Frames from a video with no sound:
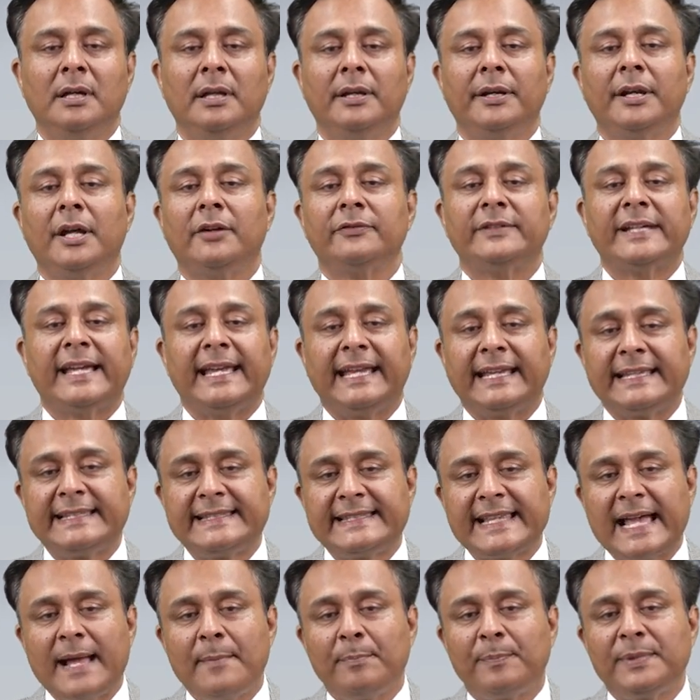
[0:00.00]
Now the
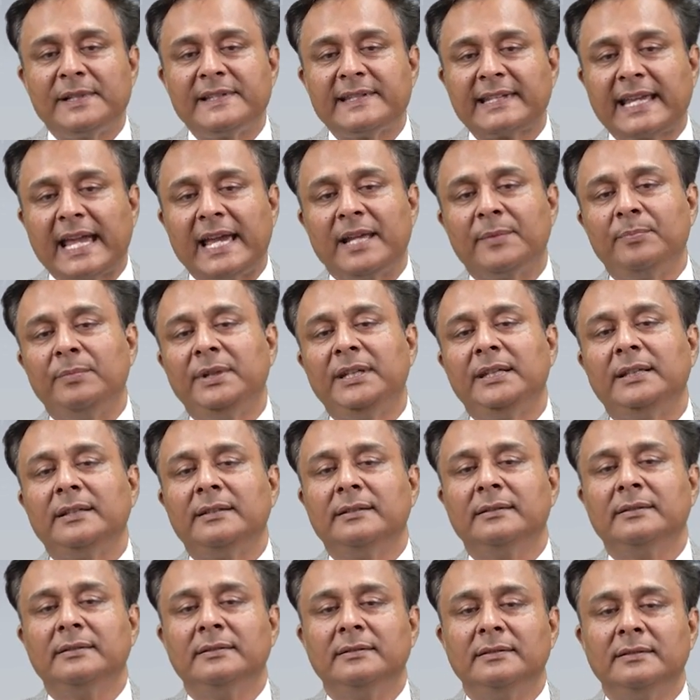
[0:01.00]
examples can
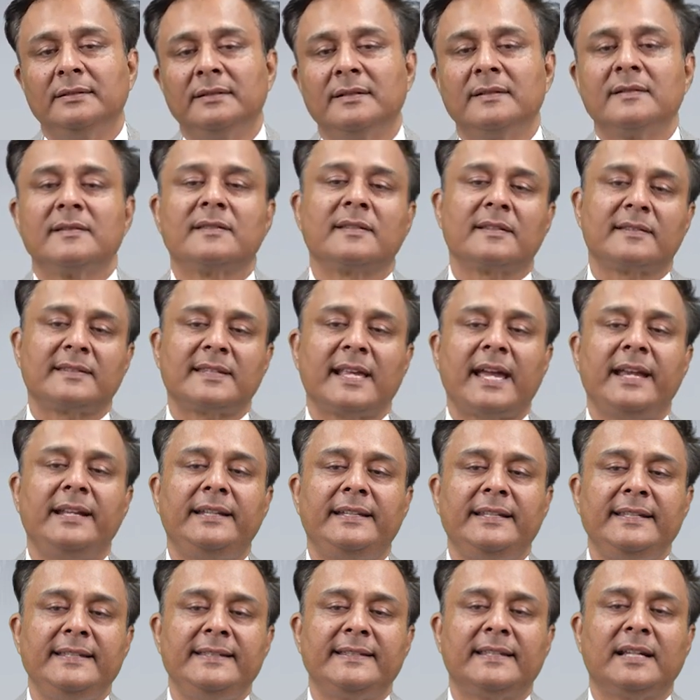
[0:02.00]
be
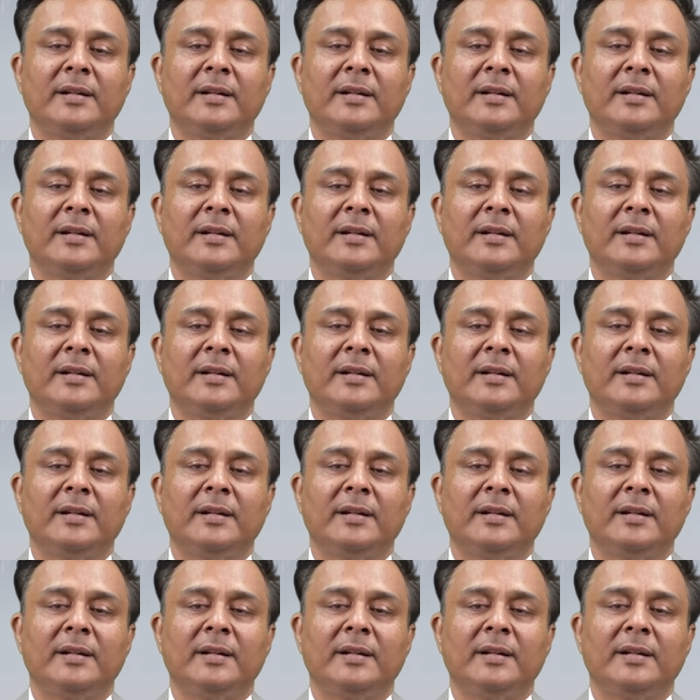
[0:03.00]
societies,